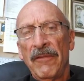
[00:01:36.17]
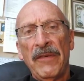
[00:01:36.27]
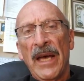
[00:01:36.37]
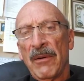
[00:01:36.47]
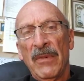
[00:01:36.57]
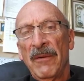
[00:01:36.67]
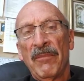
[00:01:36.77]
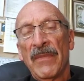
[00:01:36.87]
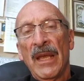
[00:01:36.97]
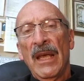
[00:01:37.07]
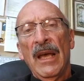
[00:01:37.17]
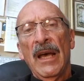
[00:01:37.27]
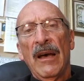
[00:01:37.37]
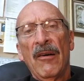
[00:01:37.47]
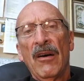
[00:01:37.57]
Fatima,
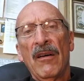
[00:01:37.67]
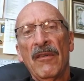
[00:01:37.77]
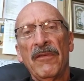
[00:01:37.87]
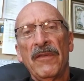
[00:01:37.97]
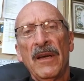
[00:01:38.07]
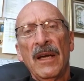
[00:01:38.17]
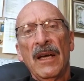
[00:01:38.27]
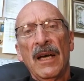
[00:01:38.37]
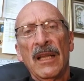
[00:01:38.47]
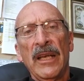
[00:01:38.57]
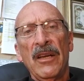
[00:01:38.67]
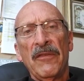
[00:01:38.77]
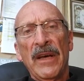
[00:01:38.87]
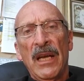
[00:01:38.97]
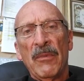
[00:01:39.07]
of Our Lady of
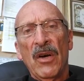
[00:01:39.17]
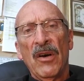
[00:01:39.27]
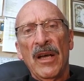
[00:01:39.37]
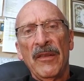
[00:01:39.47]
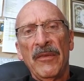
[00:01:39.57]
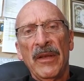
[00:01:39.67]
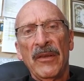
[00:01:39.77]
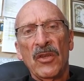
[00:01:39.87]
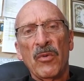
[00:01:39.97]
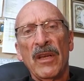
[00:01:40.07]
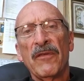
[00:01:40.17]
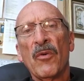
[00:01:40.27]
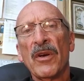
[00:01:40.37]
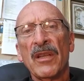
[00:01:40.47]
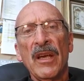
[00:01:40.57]
Fatima. On the
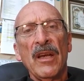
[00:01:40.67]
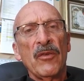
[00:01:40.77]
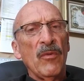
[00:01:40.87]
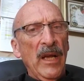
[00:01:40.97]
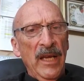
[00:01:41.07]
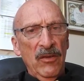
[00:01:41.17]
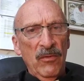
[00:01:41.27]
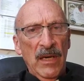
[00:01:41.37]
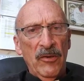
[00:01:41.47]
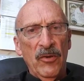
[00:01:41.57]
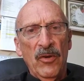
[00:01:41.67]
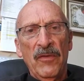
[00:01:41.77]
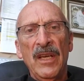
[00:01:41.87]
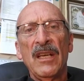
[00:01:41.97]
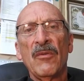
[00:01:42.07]
24th, throughout her
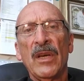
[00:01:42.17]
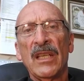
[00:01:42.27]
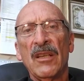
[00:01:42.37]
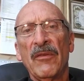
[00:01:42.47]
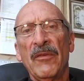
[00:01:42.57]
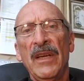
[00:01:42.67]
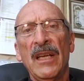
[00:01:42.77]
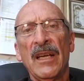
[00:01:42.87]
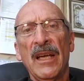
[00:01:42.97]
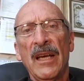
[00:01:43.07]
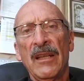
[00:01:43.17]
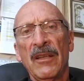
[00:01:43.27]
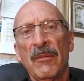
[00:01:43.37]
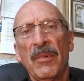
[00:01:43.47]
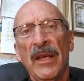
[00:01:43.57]
novena, we had the novena
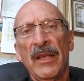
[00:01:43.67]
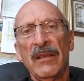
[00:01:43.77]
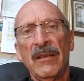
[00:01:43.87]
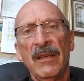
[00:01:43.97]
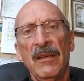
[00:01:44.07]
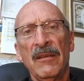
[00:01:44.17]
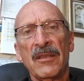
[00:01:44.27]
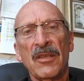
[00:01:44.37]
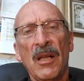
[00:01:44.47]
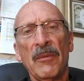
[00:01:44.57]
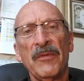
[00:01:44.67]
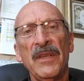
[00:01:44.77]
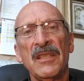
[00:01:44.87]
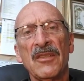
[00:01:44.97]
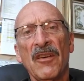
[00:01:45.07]
and the solemn
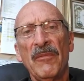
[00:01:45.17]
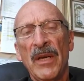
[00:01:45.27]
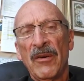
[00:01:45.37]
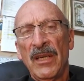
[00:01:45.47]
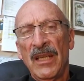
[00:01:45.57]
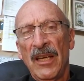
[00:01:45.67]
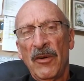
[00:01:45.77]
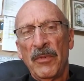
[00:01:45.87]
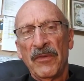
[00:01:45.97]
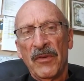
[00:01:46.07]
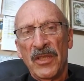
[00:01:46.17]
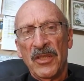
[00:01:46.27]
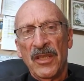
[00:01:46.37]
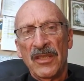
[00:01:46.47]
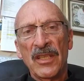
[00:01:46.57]
feast of Mary, the Help of
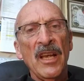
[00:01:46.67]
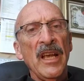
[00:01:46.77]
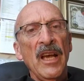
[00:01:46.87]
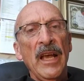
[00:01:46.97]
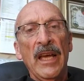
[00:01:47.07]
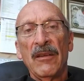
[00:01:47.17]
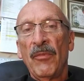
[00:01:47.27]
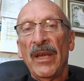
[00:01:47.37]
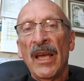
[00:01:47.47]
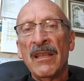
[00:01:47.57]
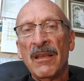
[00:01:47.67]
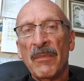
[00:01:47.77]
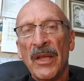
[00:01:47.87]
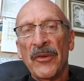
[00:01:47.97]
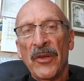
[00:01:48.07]
Christians. And we end the
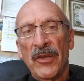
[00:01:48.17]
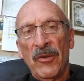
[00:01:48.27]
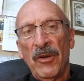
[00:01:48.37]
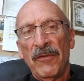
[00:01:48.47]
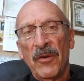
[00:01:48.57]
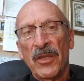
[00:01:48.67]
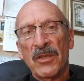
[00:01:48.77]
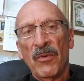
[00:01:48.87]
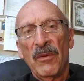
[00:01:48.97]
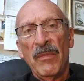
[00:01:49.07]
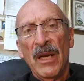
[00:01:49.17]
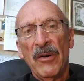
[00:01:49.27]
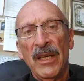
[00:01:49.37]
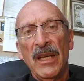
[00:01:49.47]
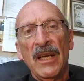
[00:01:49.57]
month on the 31st with
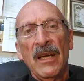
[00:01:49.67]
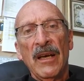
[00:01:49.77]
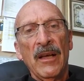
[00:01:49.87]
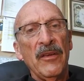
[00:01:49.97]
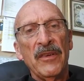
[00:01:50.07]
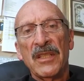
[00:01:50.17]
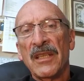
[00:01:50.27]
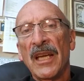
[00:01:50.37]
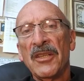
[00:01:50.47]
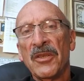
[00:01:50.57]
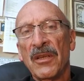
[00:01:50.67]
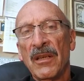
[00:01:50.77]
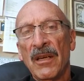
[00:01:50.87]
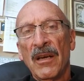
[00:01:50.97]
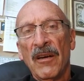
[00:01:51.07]
Mary, the visitation
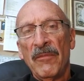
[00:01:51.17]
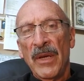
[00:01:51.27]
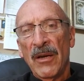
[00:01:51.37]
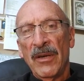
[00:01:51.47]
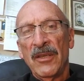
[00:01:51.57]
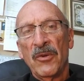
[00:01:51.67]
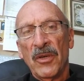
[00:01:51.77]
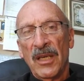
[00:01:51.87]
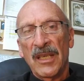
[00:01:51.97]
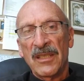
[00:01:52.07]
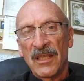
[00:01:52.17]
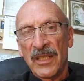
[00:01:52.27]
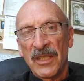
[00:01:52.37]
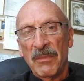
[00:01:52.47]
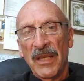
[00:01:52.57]
of Mary to her cousin
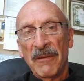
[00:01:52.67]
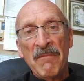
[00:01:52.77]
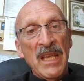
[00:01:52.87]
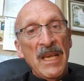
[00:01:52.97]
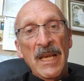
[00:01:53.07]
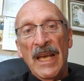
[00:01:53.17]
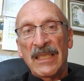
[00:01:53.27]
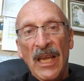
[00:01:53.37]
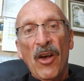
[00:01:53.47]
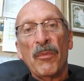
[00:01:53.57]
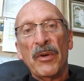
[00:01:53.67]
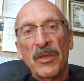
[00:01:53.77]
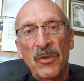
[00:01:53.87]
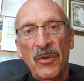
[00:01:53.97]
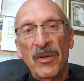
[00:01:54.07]
Elizabeth, as helper
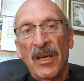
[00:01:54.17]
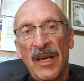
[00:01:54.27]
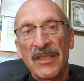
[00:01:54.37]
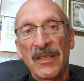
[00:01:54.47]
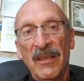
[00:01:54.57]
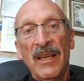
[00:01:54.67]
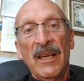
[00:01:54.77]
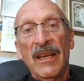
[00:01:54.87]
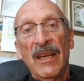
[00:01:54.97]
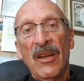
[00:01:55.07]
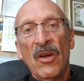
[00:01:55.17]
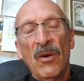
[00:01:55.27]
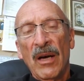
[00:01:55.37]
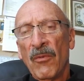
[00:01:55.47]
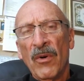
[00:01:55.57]
to her cousin.
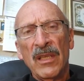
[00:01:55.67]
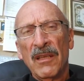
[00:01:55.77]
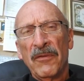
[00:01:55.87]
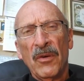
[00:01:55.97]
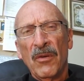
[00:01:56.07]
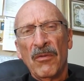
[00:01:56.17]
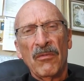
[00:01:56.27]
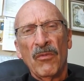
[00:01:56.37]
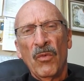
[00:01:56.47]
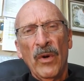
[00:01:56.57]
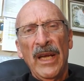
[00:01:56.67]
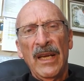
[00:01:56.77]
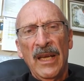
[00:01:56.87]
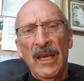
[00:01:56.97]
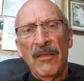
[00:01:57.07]
A wonderful way
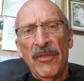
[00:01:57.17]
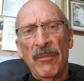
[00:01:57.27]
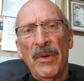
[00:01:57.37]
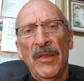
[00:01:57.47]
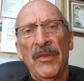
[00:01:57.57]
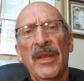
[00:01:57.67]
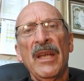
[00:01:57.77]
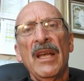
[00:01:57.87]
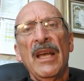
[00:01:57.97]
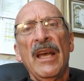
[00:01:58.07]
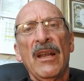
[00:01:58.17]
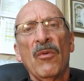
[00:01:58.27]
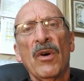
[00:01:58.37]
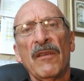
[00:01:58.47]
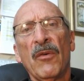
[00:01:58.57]
to end the month, and a
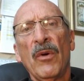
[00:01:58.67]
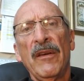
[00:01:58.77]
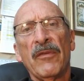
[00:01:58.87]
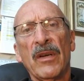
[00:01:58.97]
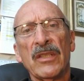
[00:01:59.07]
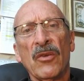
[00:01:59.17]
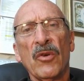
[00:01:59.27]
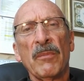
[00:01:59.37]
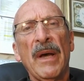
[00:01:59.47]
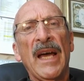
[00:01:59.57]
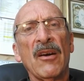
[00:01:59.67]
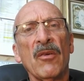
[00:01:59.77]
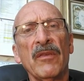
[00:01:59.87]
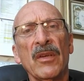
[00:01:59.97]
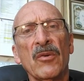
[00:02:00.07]
wonderful way for us to look back
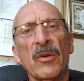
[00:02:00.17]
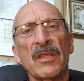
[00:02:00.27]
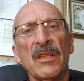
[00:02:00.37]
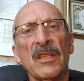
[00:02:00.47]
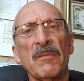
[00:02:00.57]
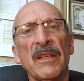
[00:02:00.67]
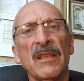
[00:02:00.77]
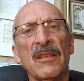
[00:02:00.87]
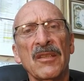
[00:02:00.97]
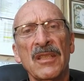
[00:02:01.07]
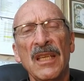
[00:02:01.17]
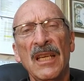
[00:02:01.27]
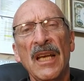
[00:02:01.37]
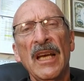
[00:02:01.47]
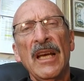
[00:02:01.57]
over the course of this month and to see